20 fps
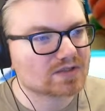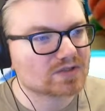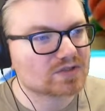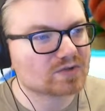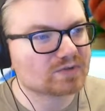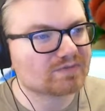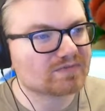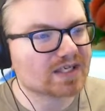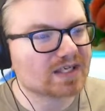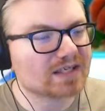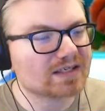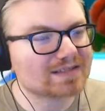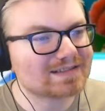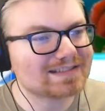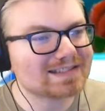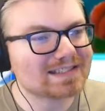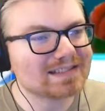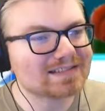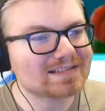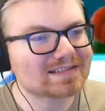So we've got
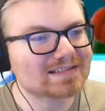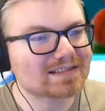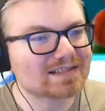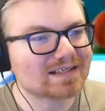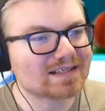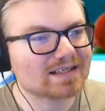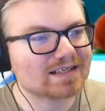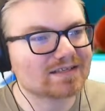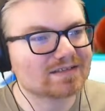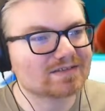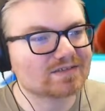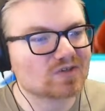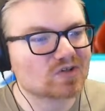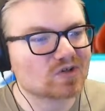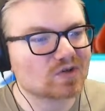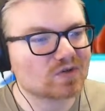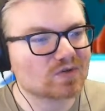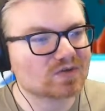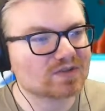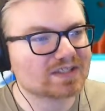Sea Slide,
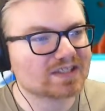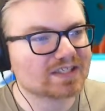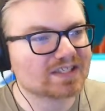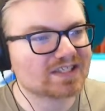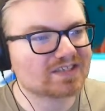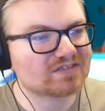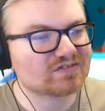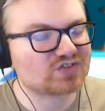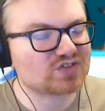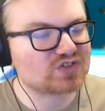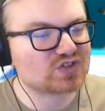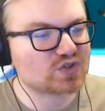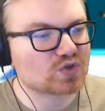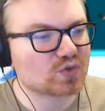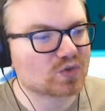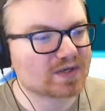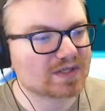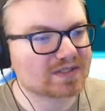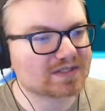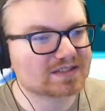Gold Leaf,
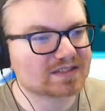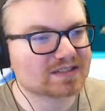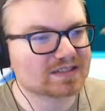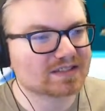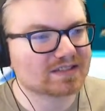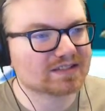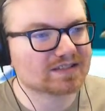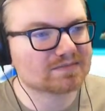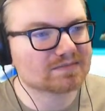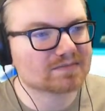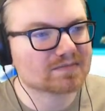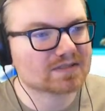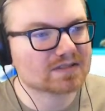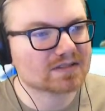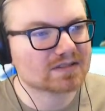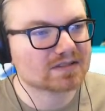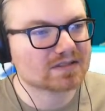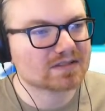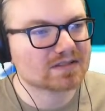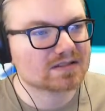Toy Time.
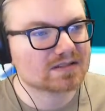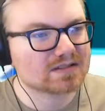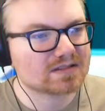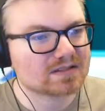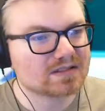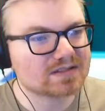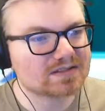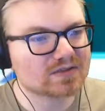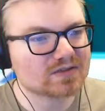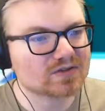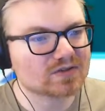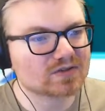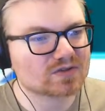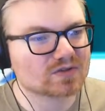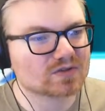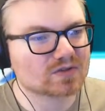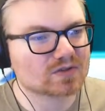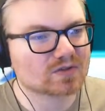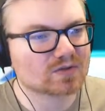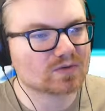Let's go to
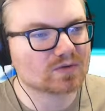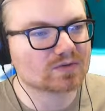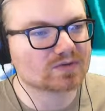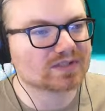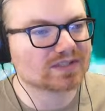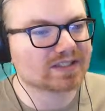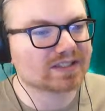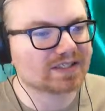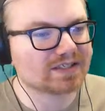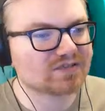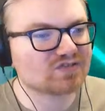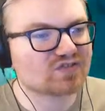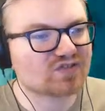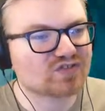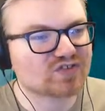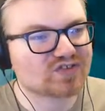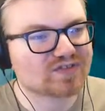Gold Leaf.